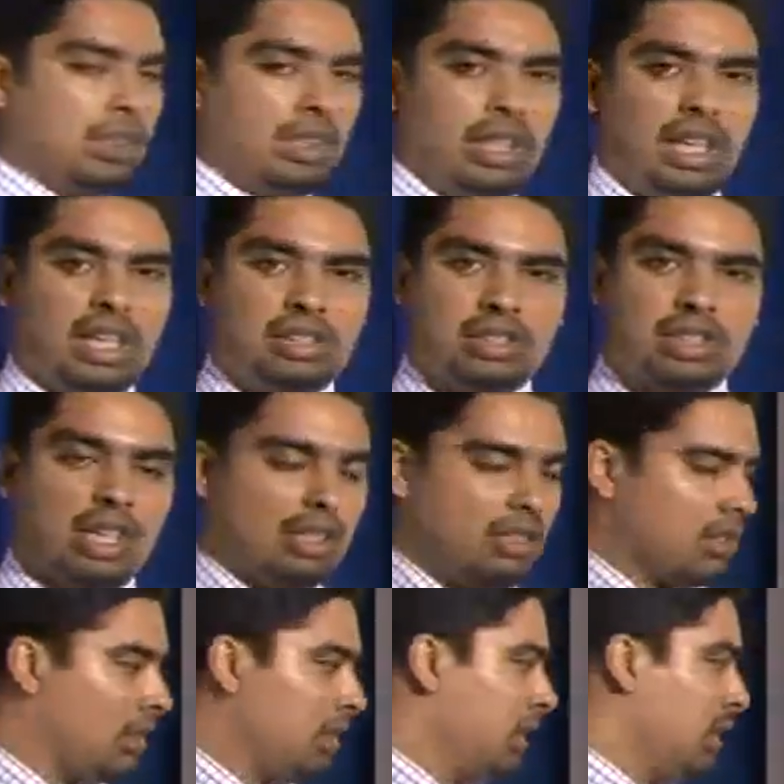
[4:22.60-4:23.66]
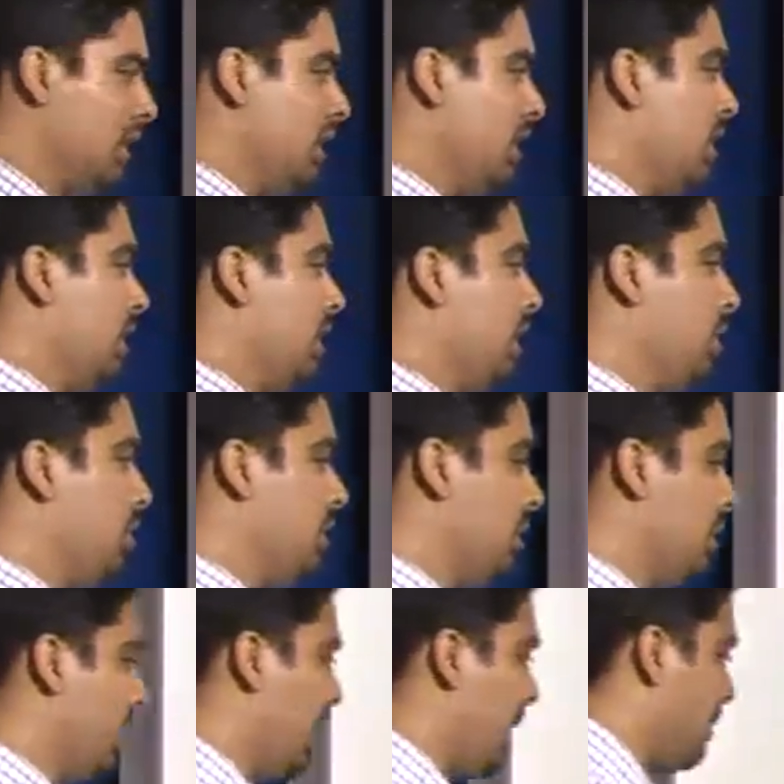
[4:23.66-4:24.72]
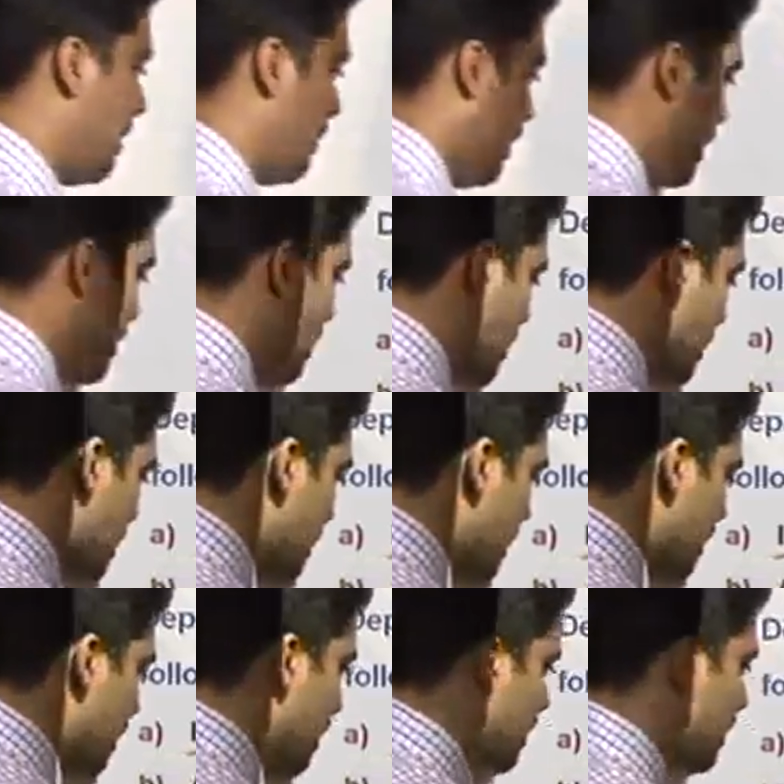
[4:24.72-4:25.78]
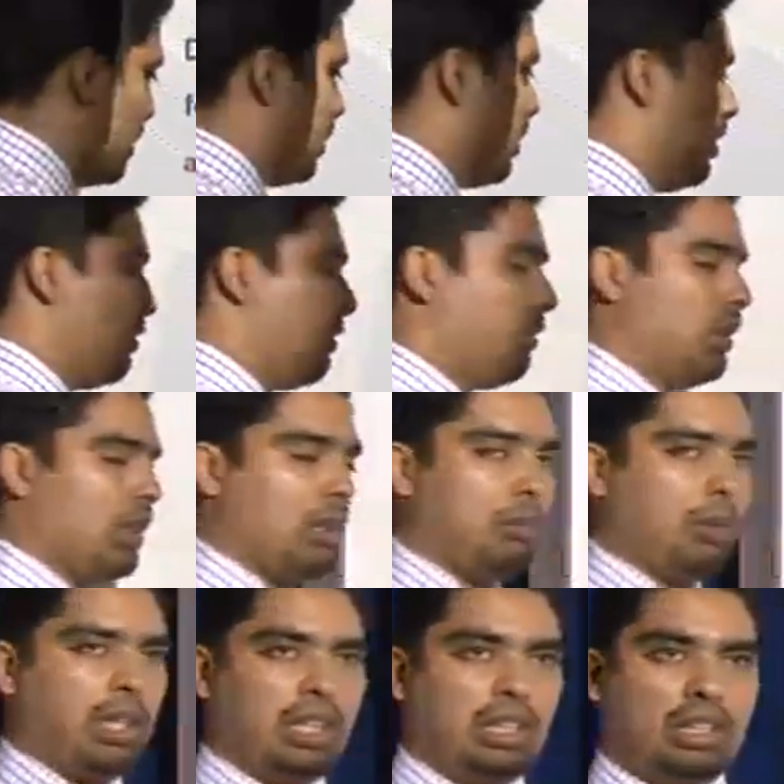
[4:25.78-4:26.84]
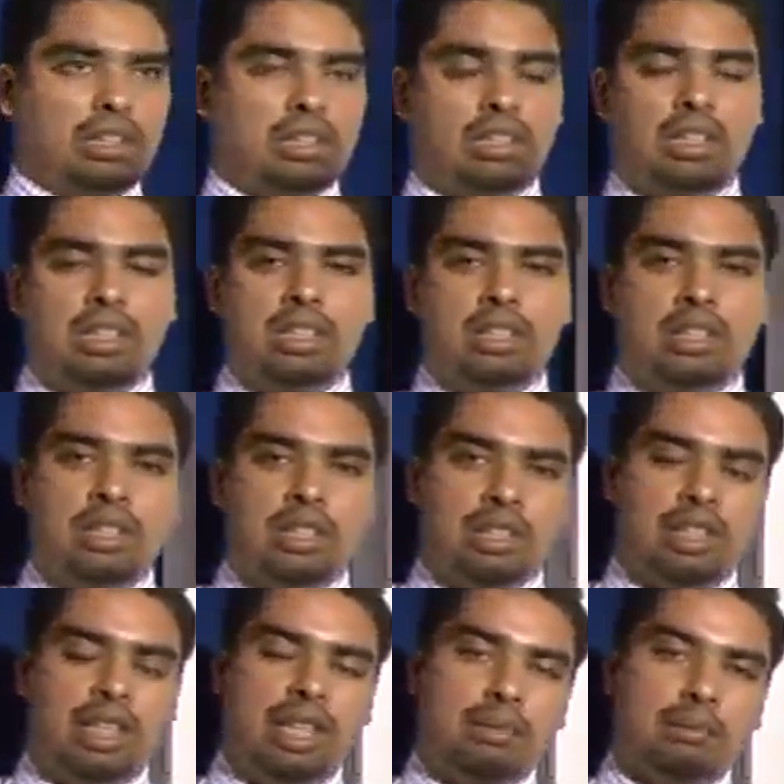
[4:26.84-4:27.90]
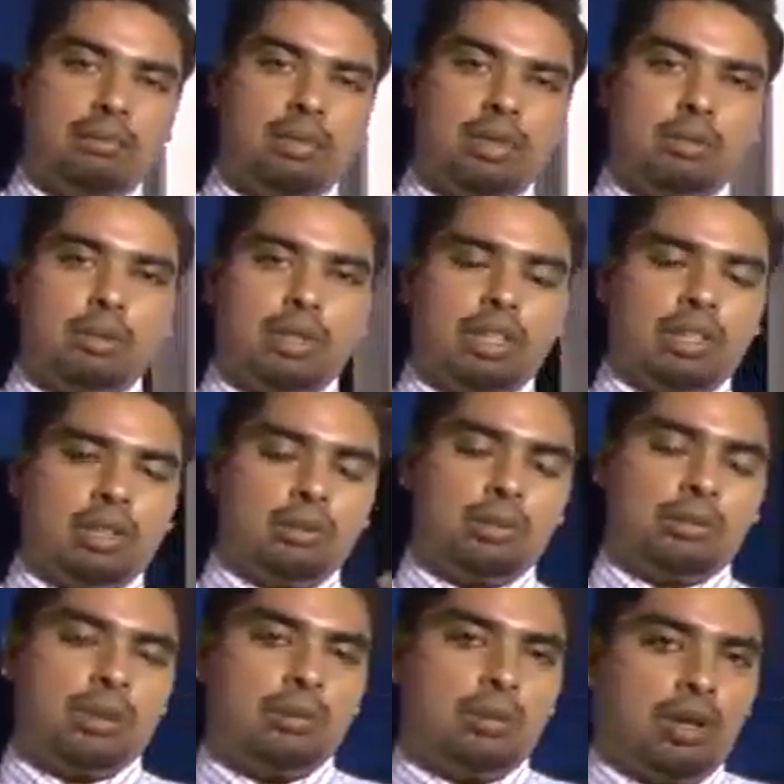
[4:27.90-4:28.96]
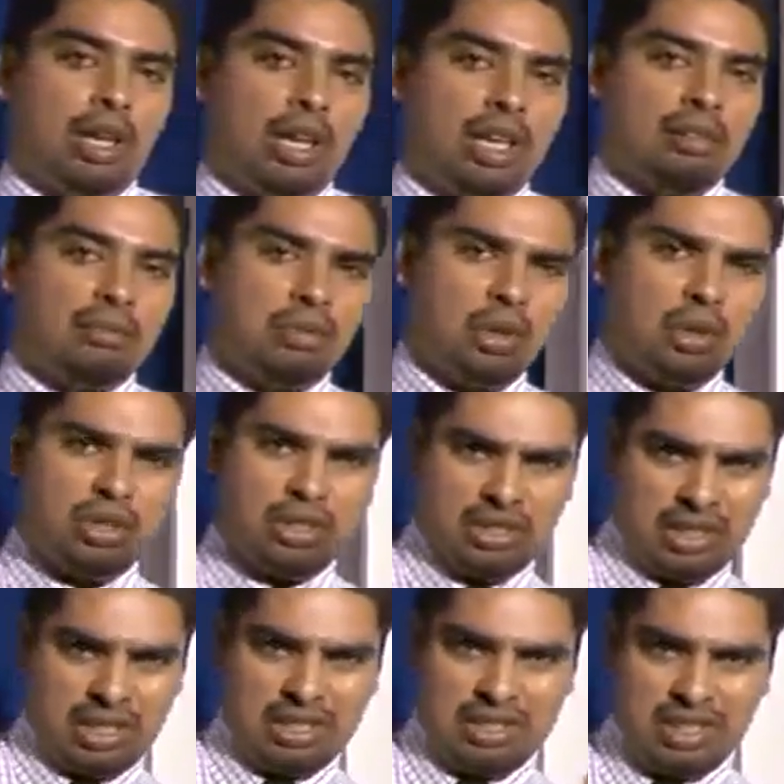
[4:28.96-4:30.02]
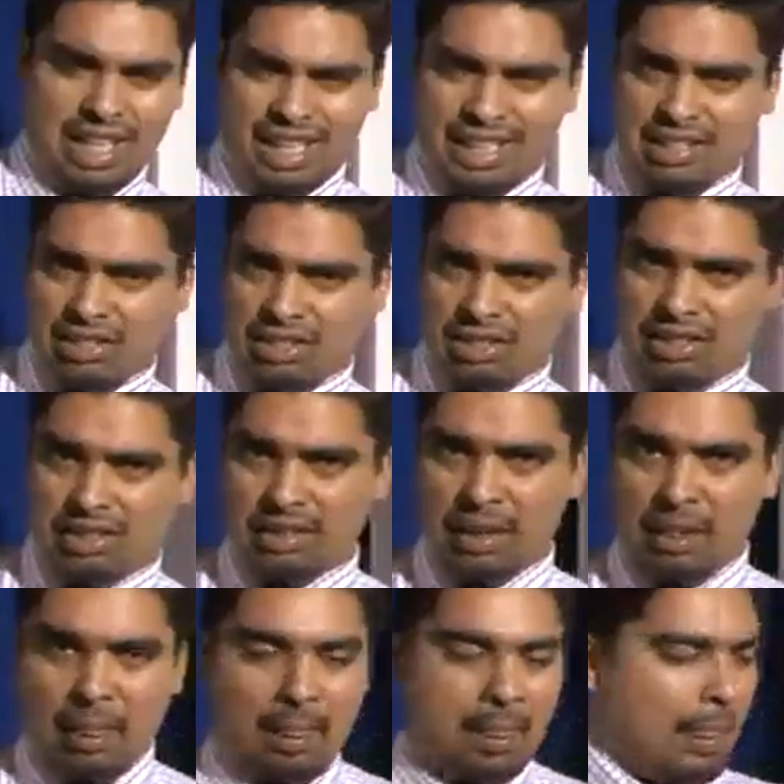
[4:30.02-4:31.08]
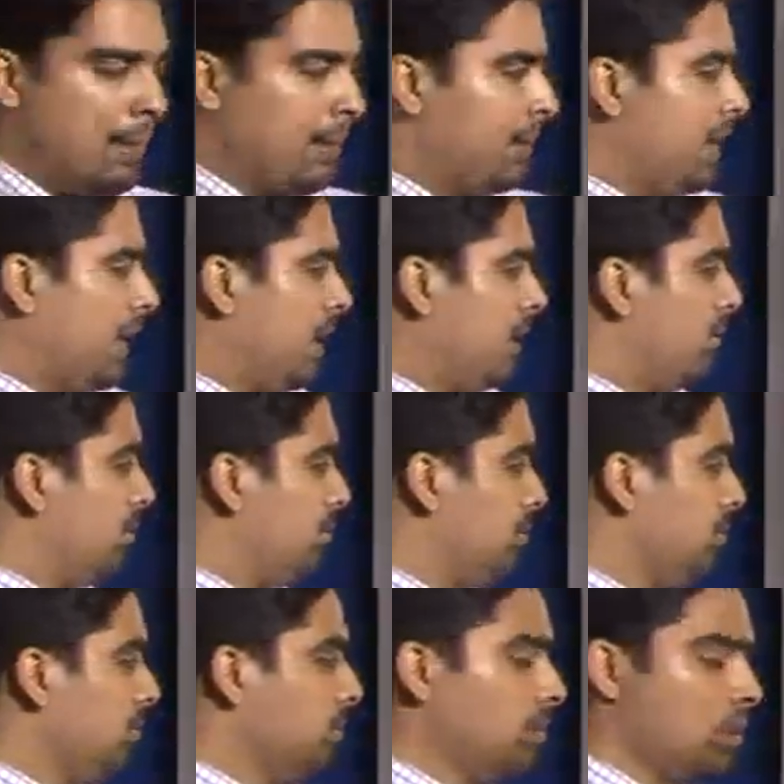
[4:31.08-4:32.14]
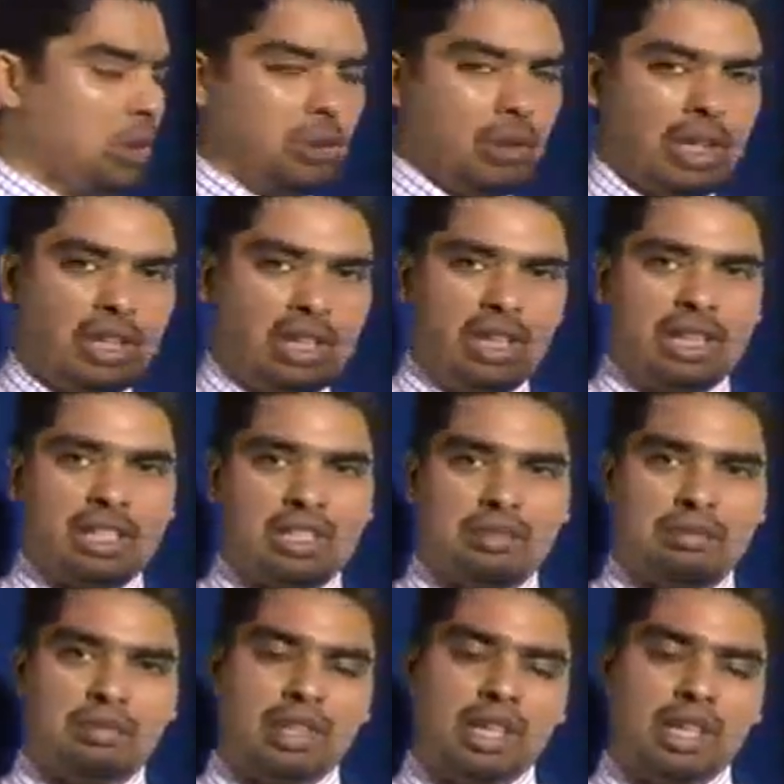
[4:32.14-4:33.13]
each task, then you describe the functions. So if a particular team, a particular group of people are involved in, say, sales, then you analyze if